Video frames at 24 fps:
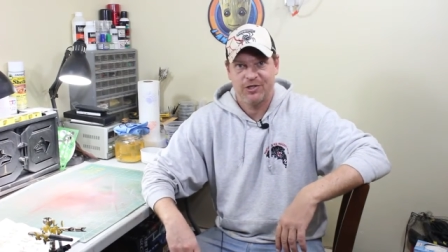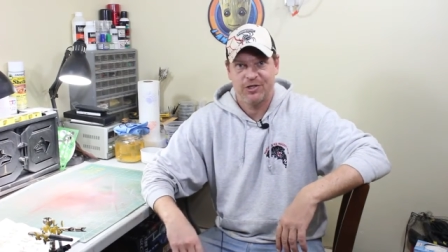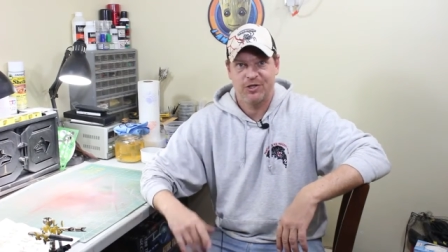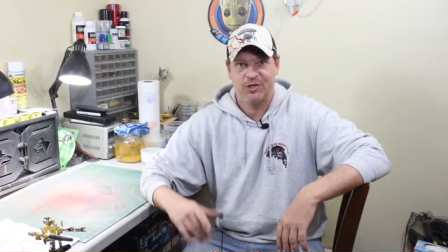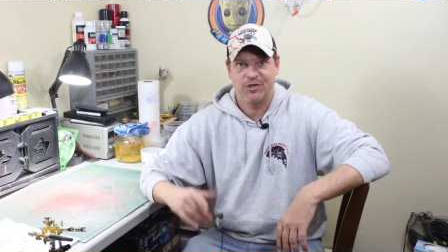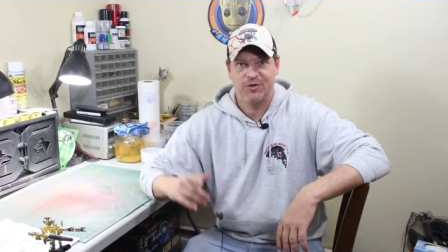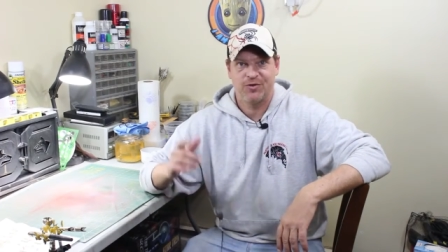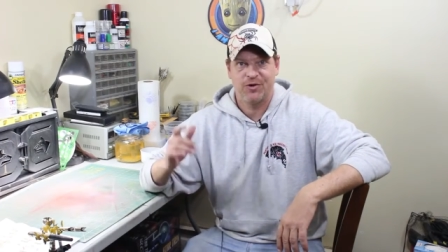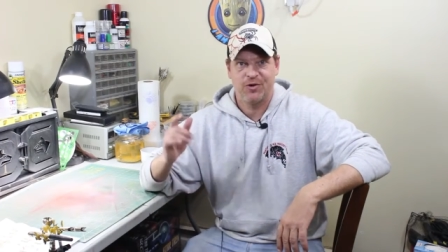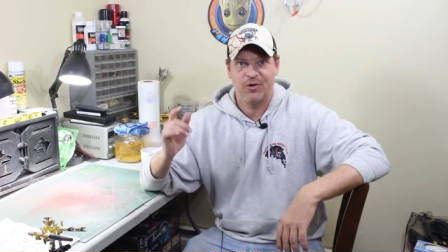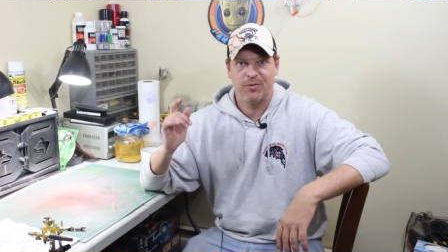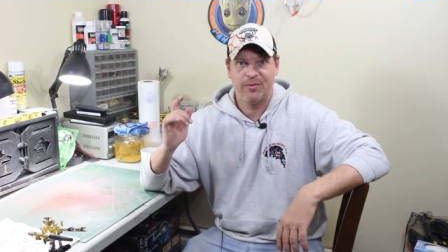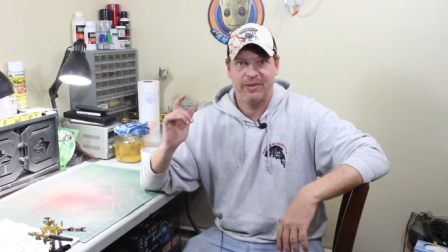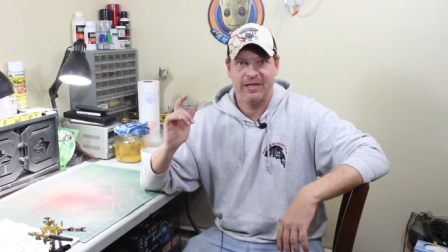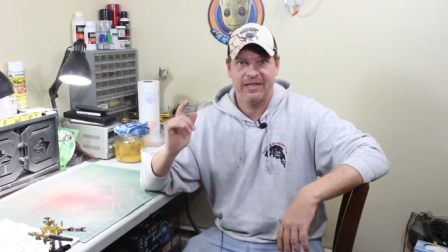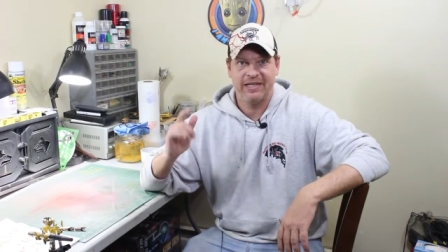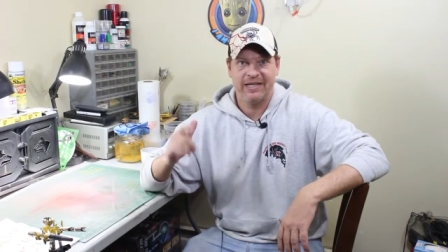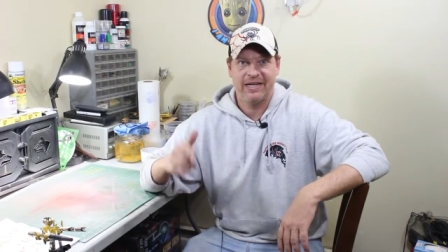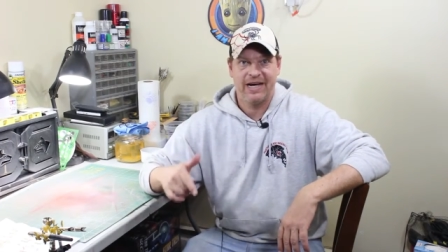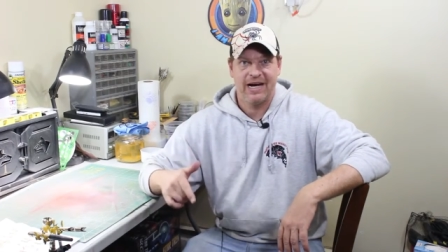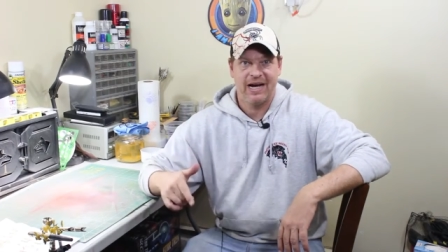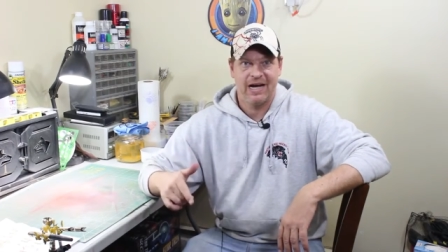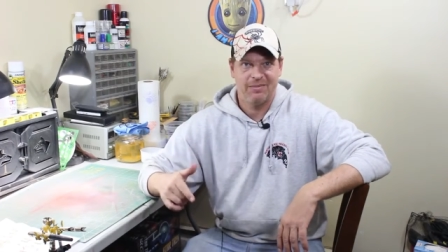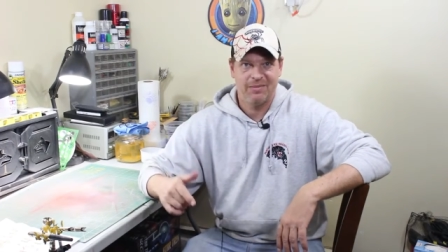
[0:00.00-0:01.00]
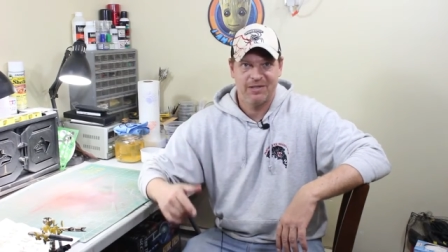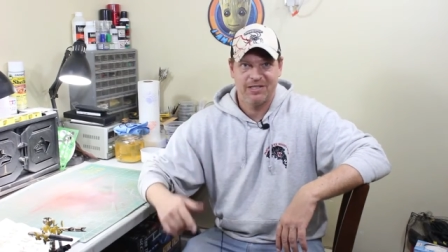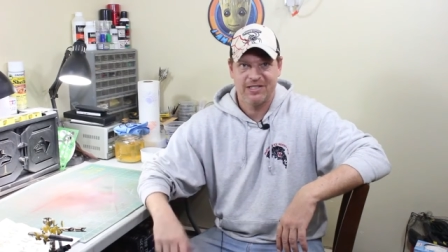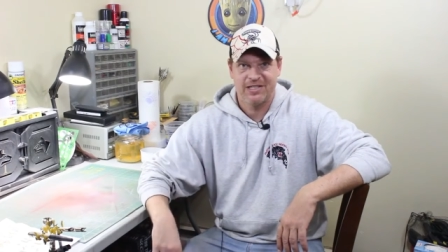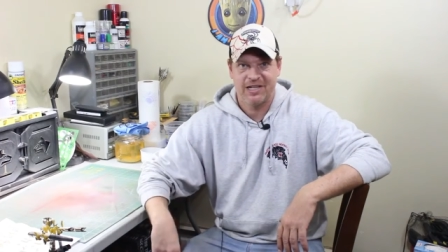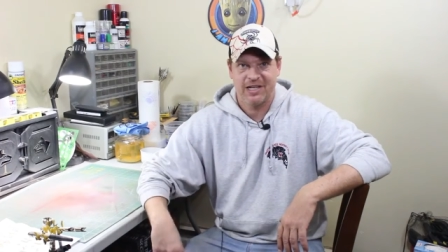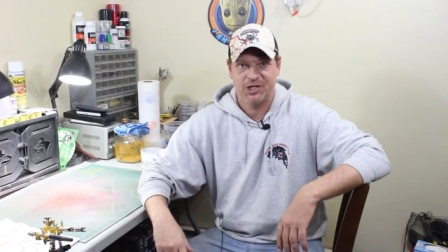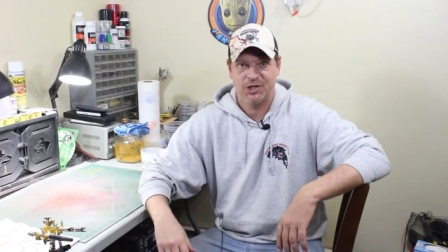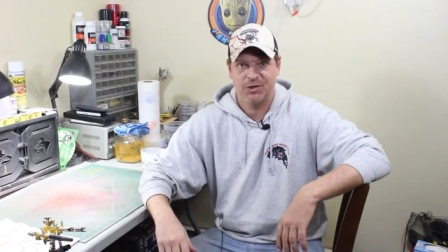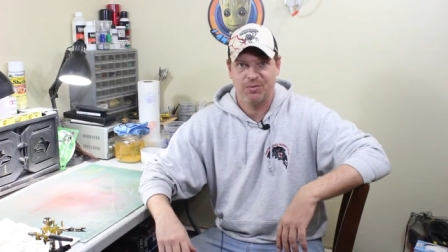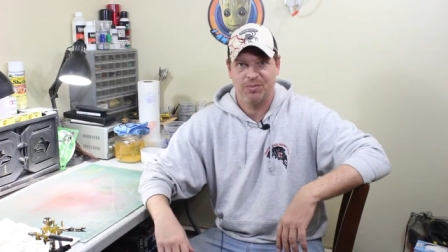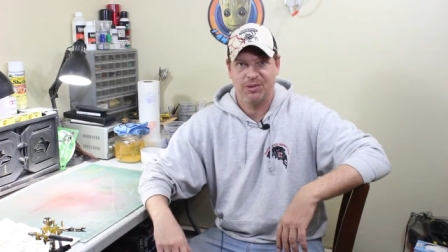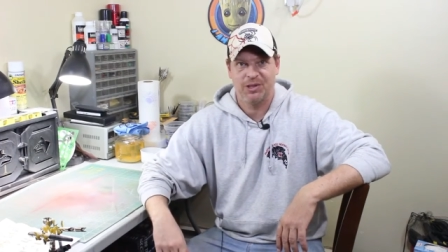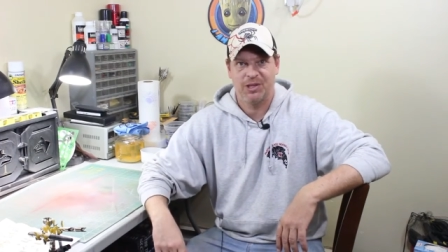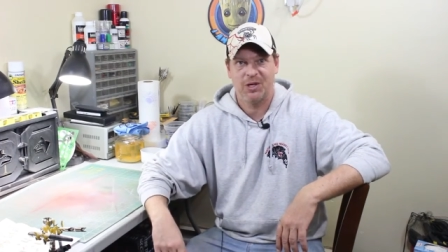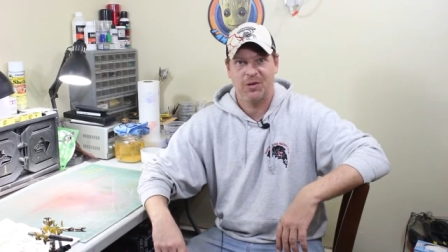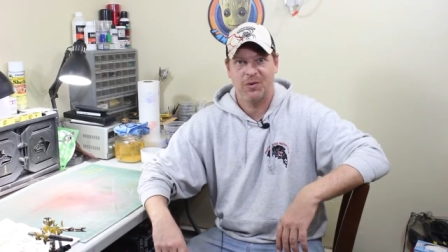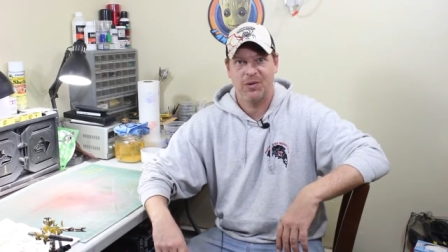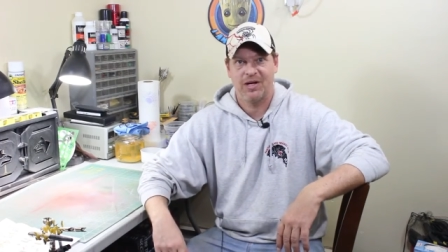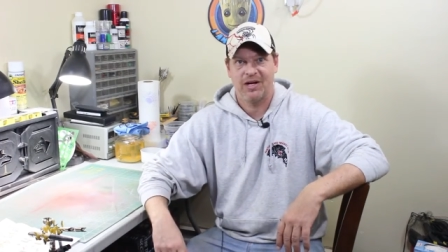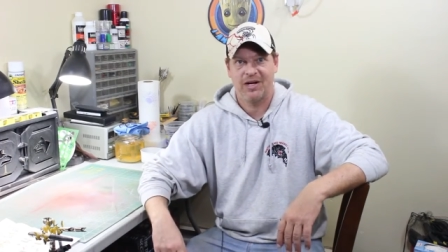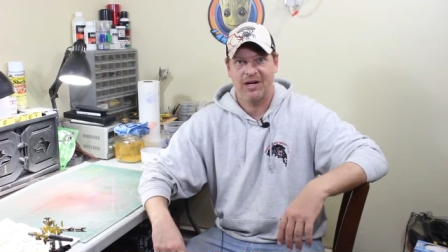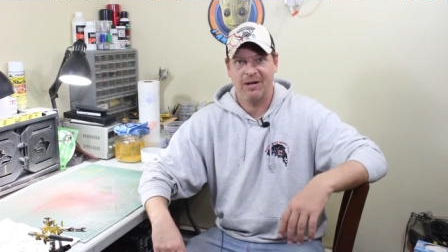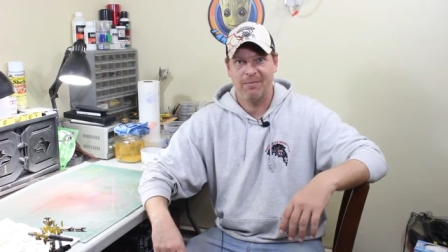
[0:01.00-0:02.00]
just throw them in the comment section
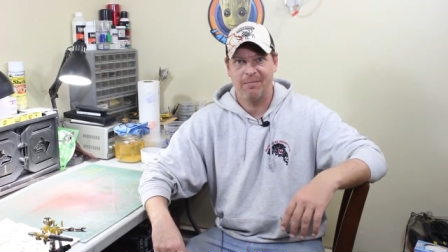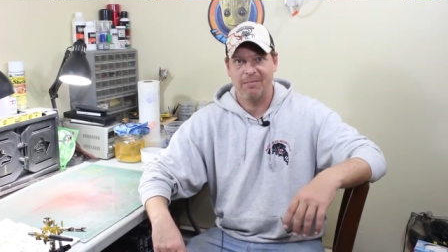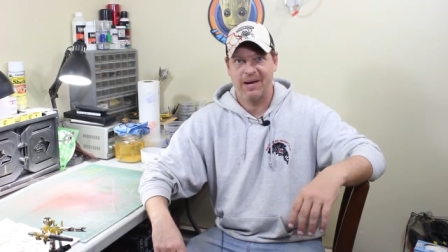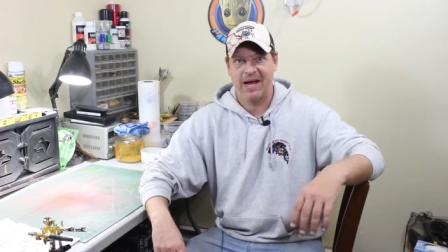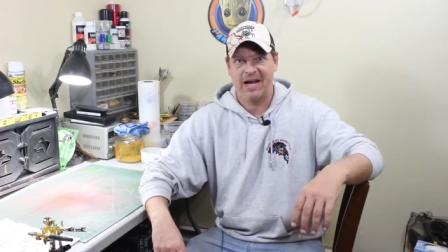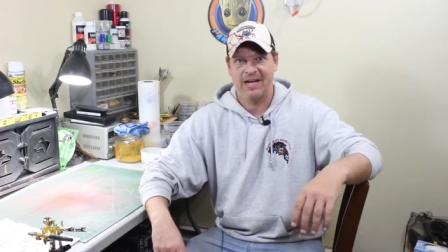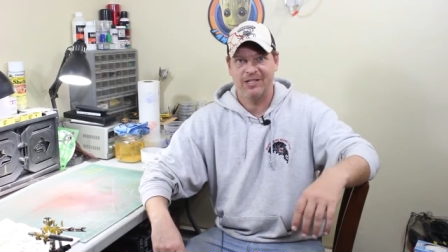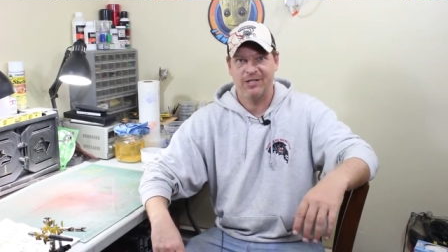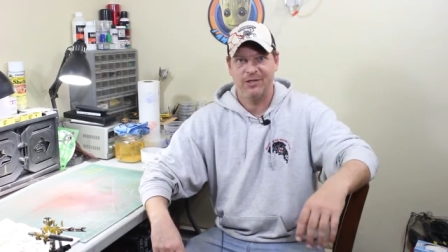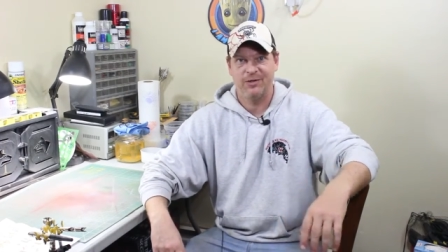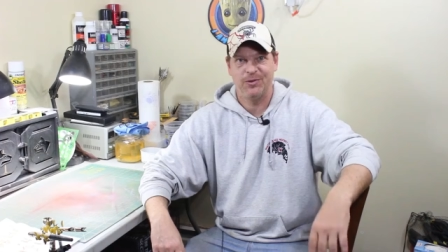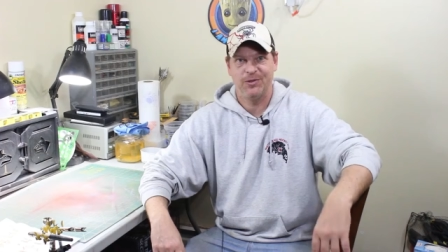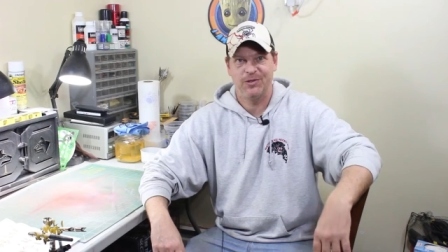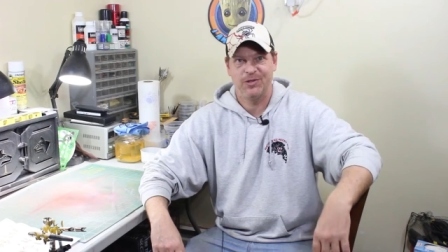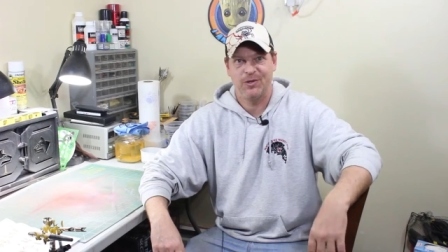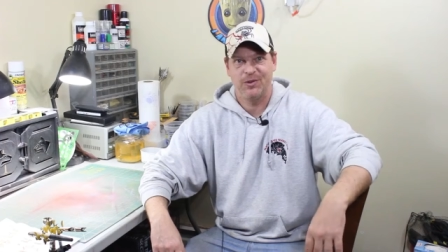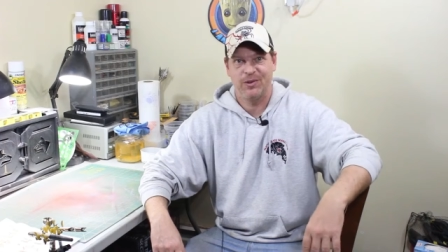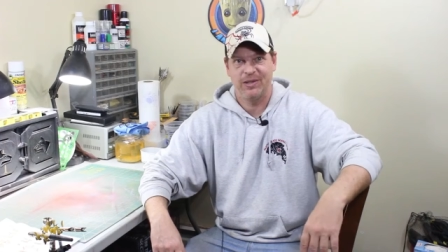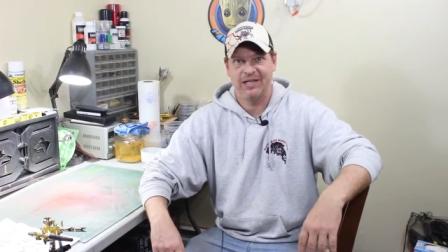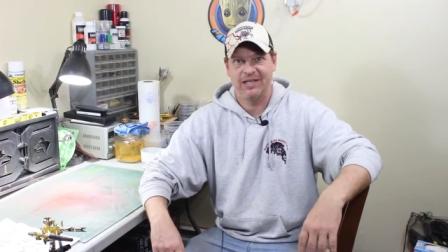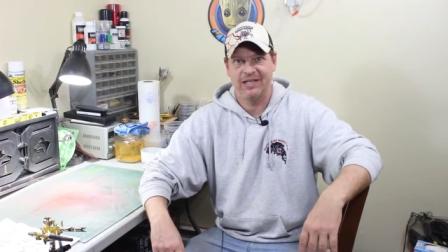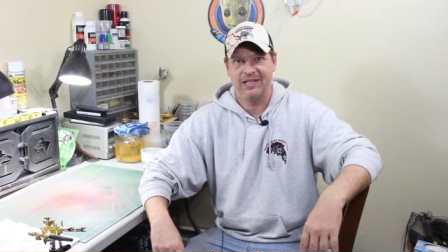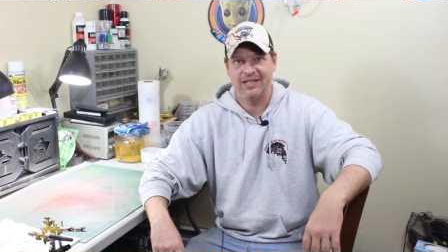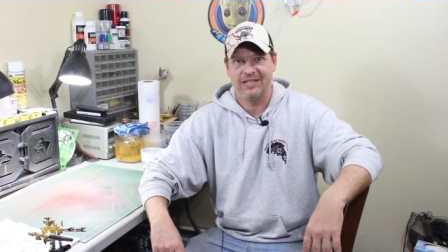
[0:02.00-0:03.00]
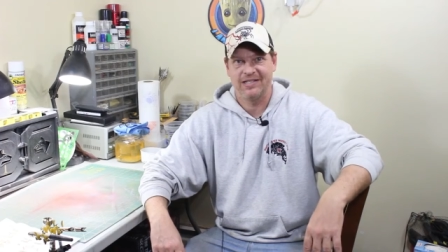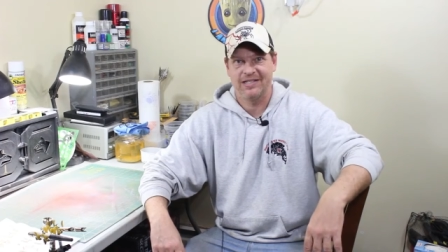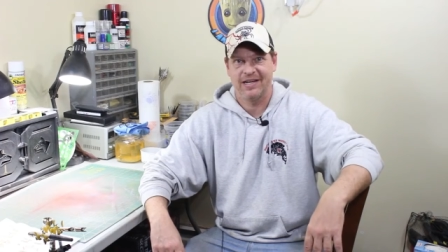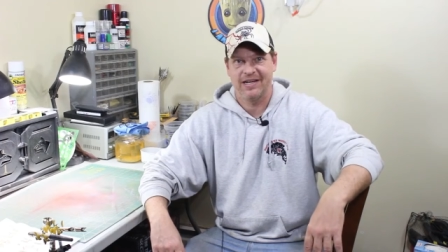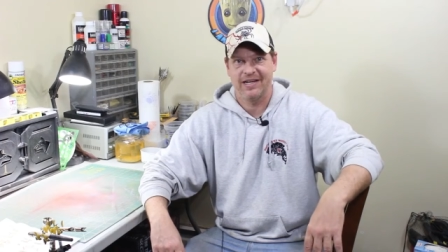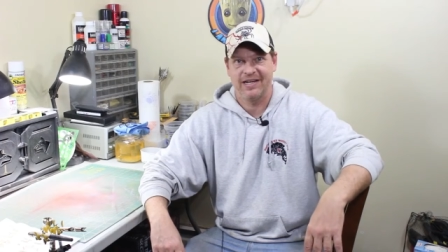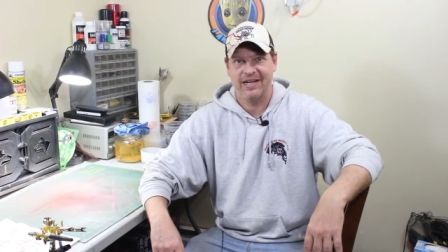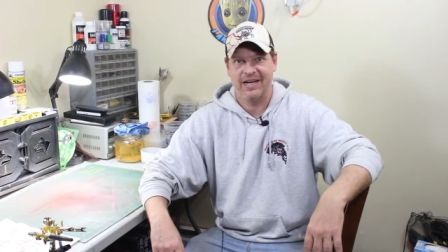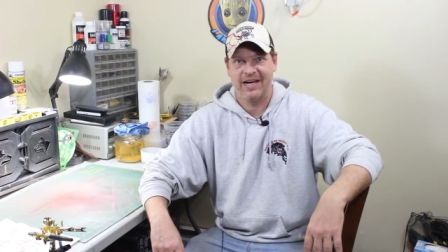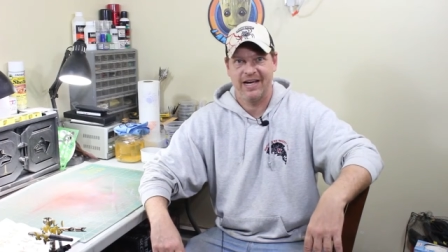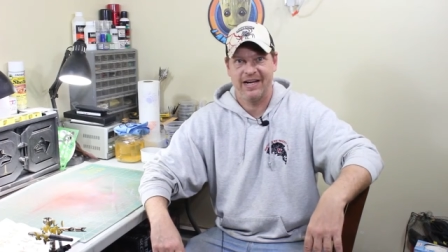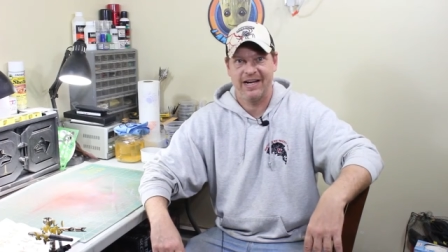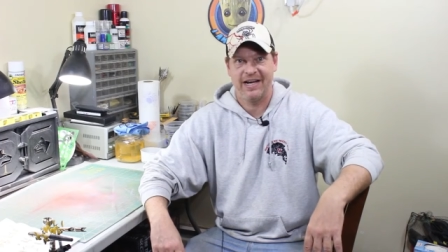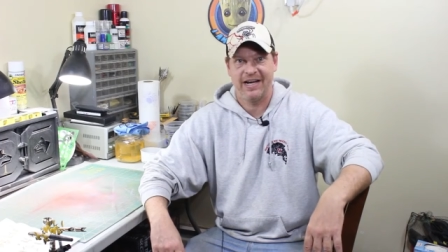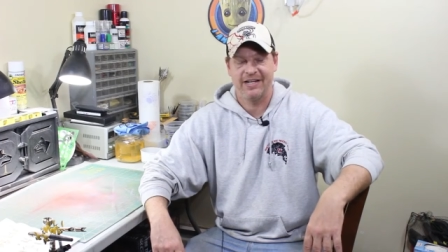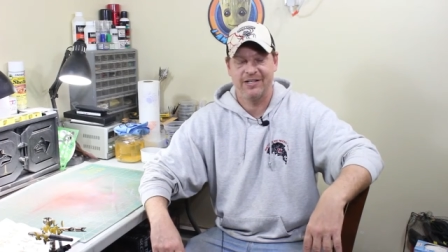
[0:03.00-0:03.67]
below and I'll get back to you as quickly as I can.